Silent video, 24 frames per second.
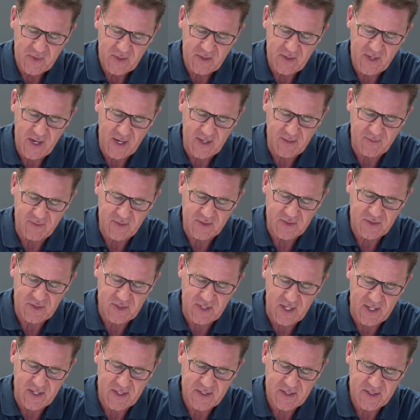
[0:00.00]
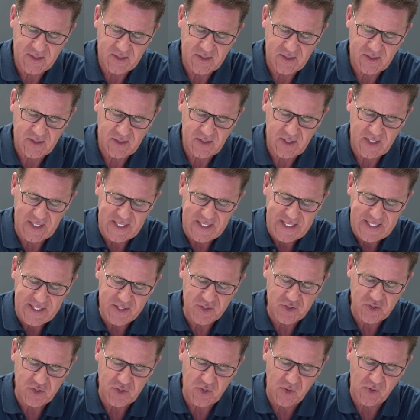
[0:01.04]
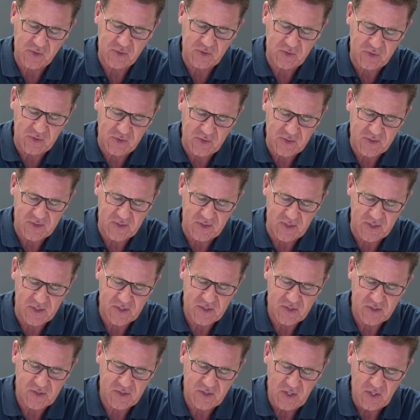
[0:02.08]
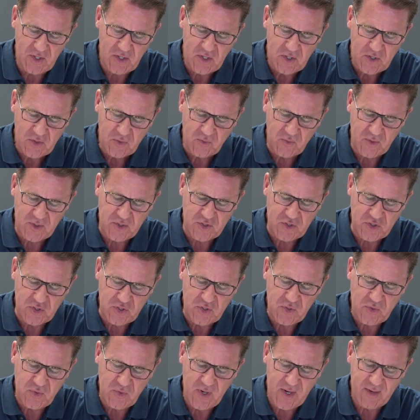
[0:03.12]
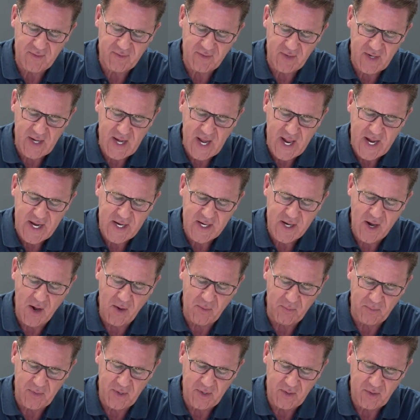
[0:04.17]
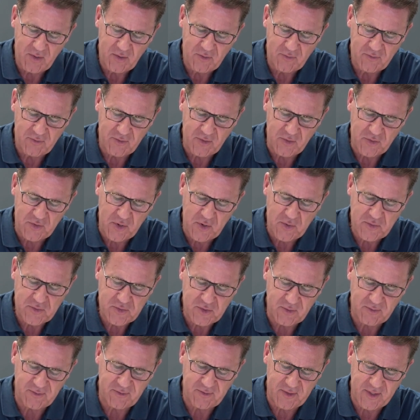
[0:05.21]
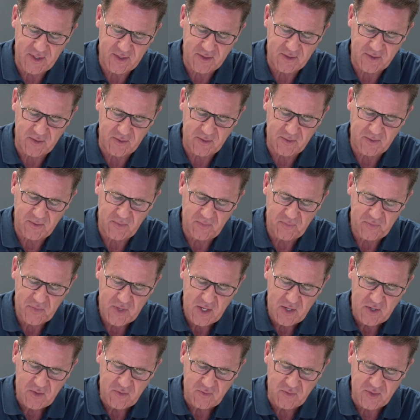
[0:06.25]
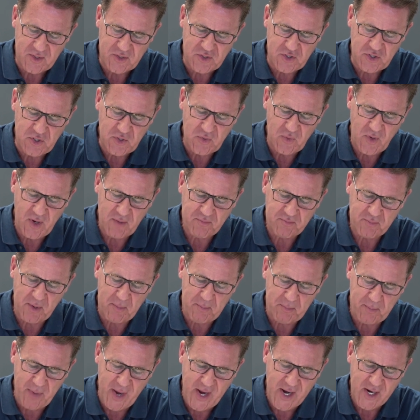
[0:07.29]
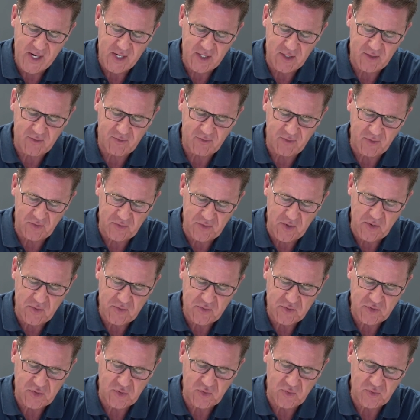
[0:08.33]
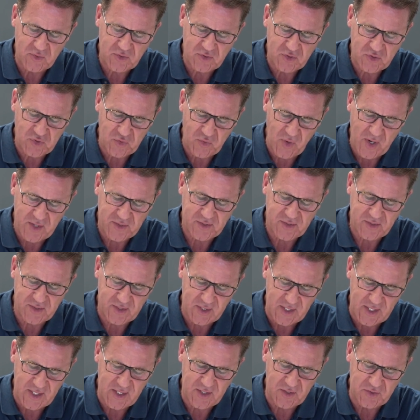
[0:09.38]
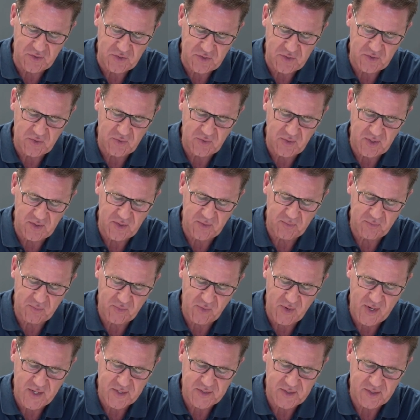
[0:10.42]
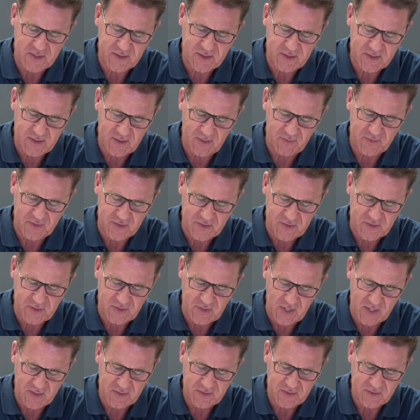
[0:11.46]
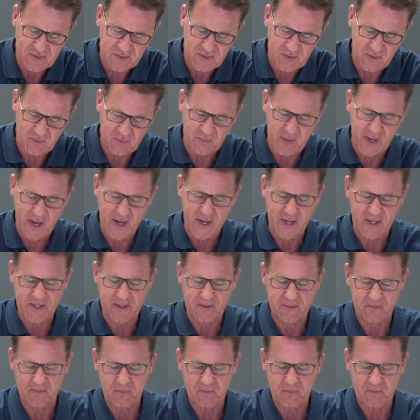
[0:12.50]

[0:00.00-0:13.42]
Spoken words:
David says, is your goodness, which you have laid up for those who fear you, which you have prepared for those who trust in you in the presence of the sons of man.